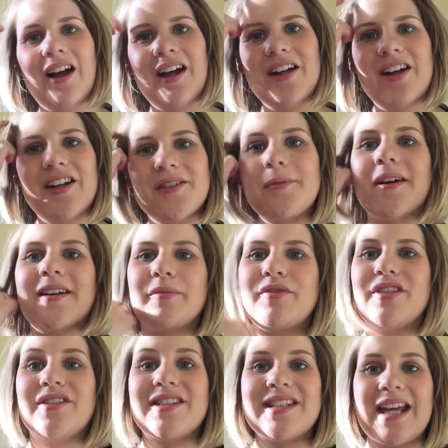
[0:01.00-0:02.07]
Hi guys, welcome
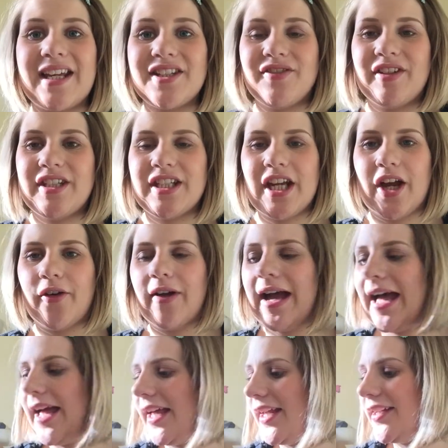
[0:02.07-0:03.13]
to today's video,
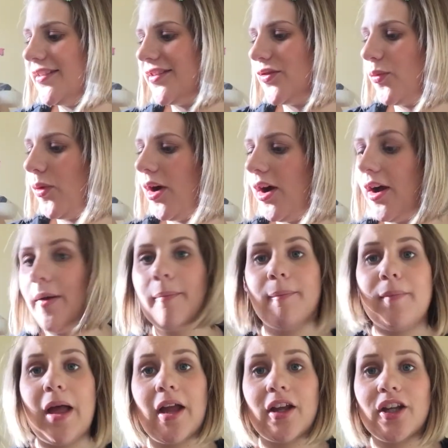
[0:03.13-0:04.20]
and what
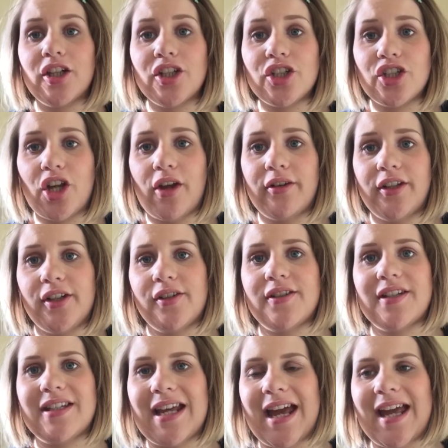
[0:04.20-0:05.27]
I'm going to show you
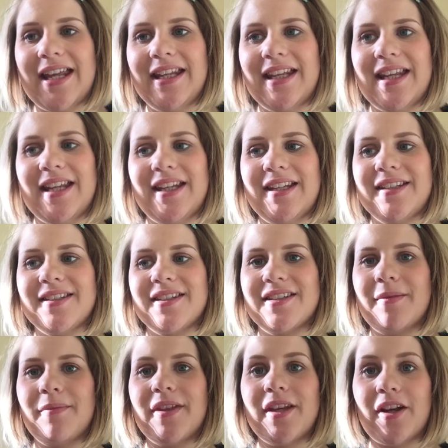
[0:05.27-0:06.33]
today is
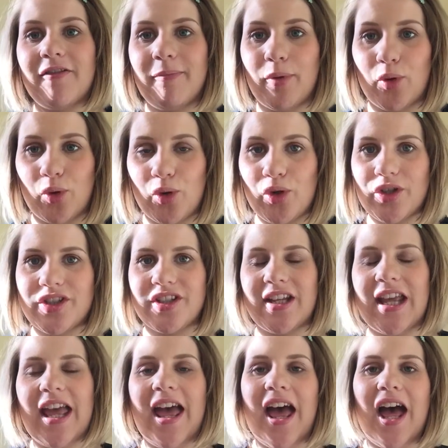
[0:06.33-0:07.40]
something I've bought,
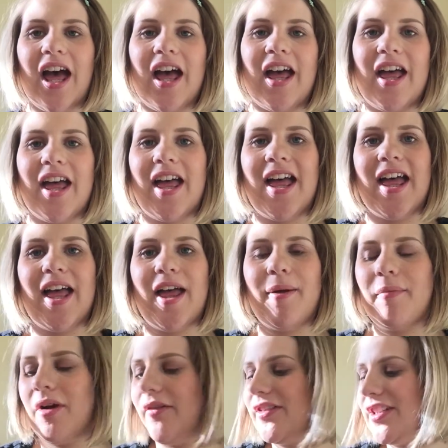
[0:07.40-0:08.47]

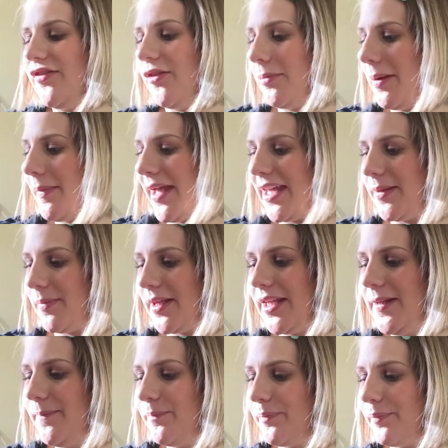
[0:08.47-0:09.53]
obviously for my
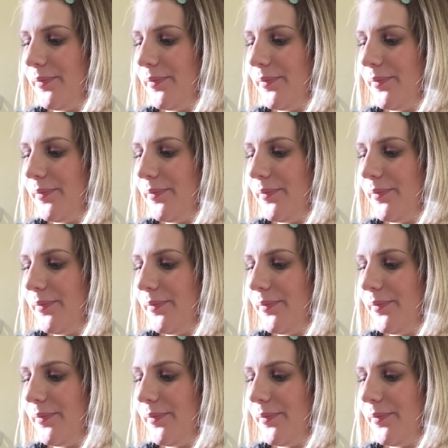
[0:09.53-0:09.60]
baby.